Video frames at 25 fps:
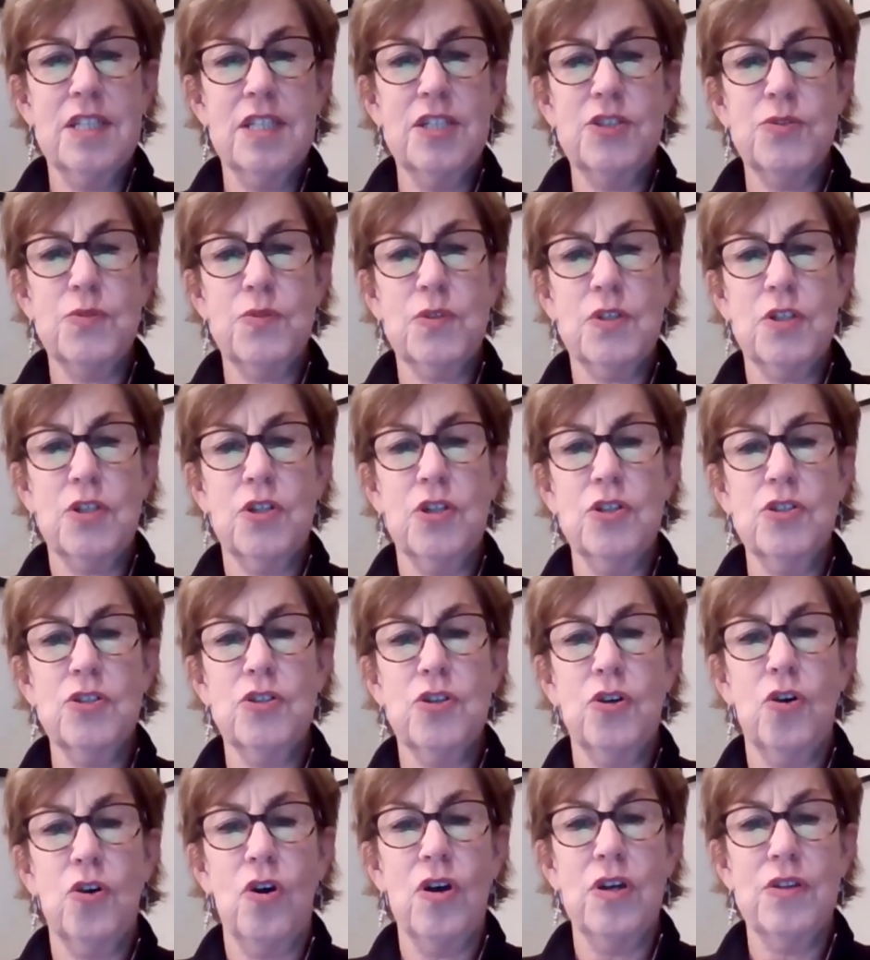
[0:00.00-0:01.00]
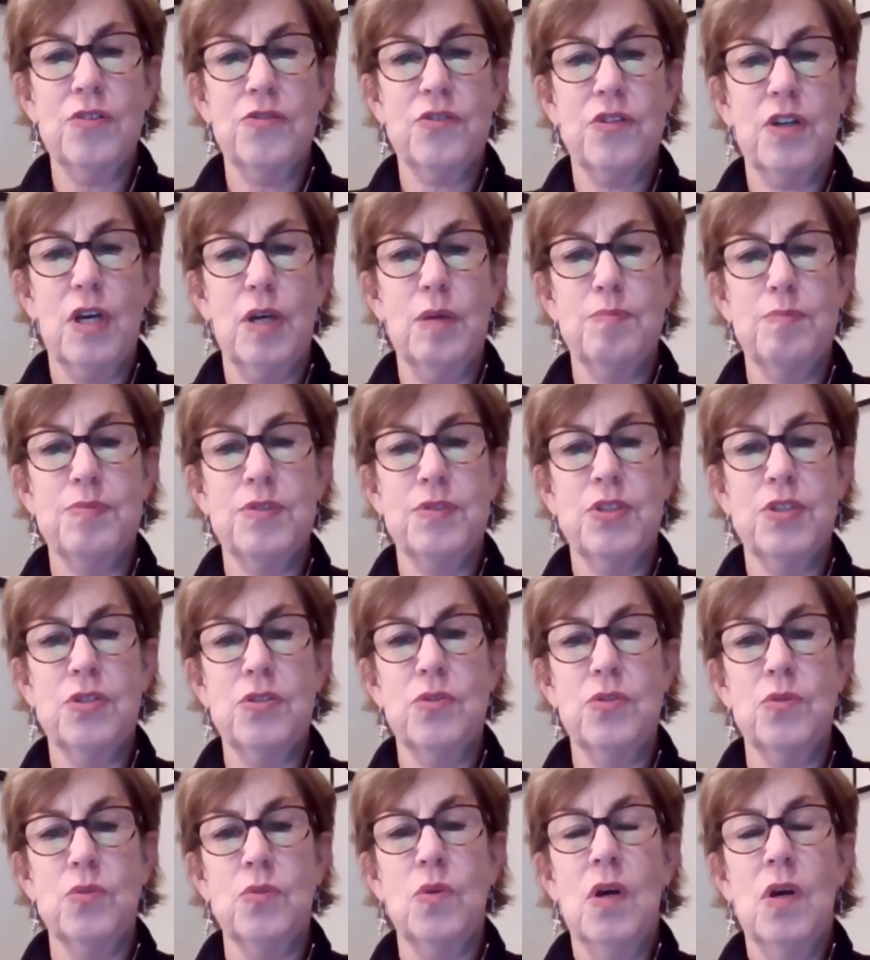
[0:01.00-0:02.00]
This could cost up
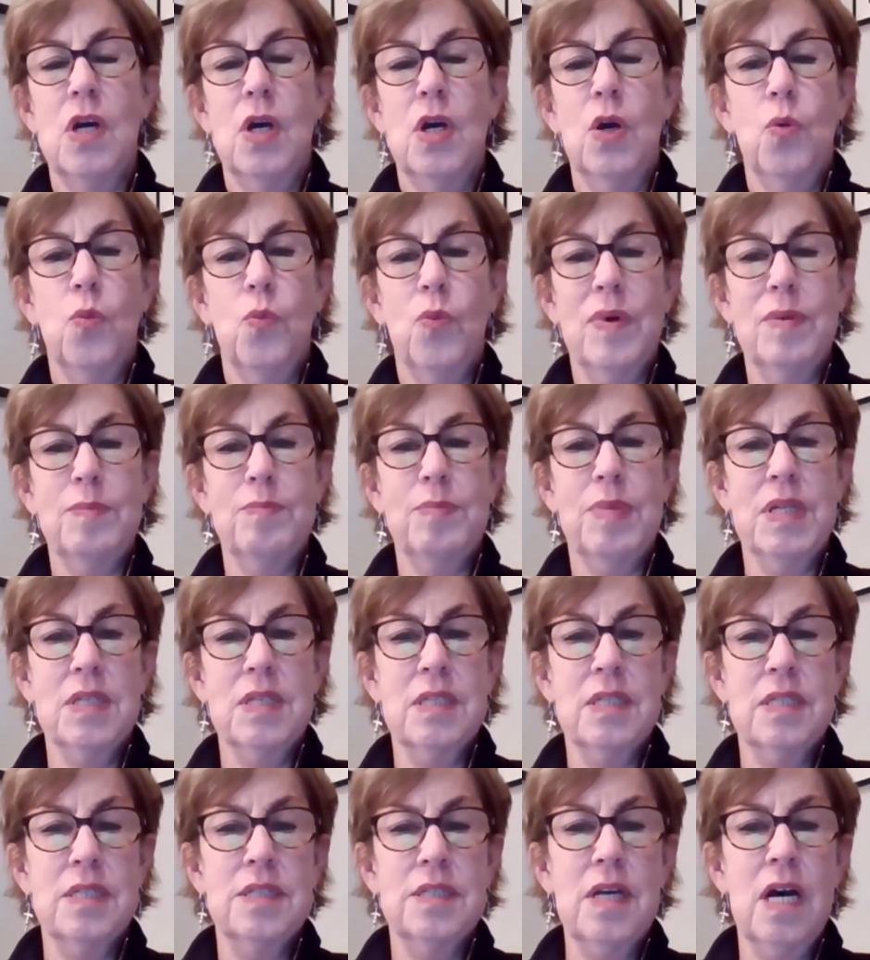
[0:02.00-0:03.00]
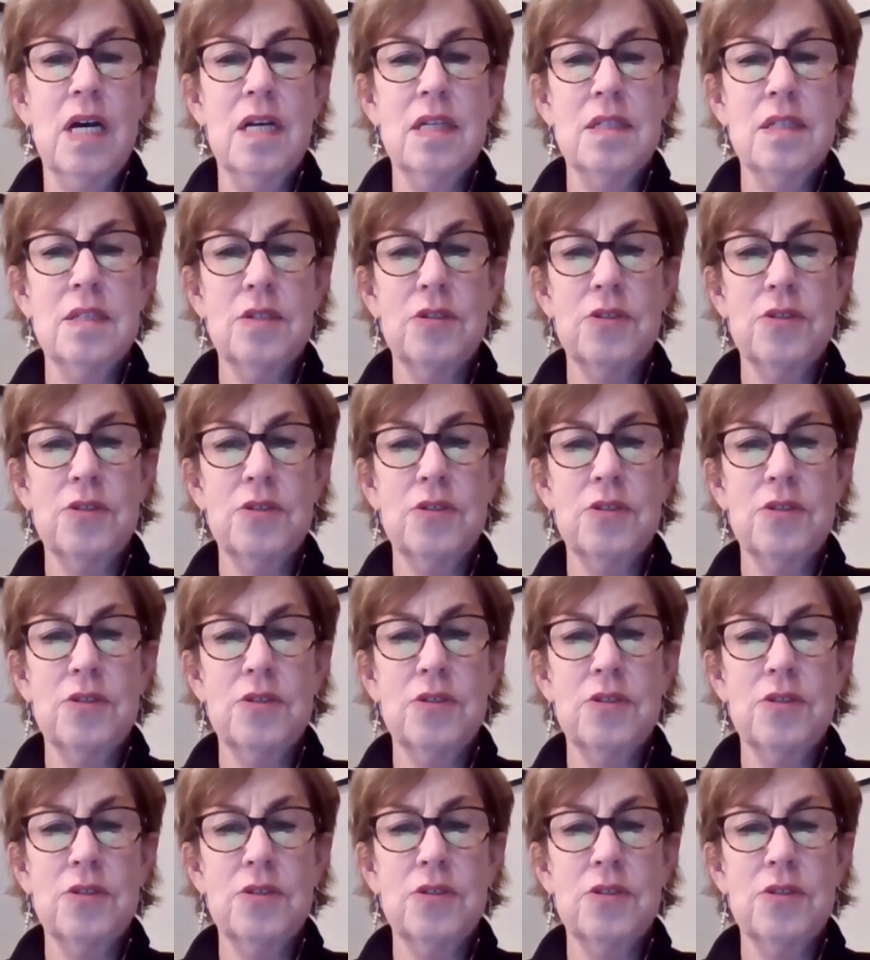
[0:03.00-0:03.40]
to $1 billion?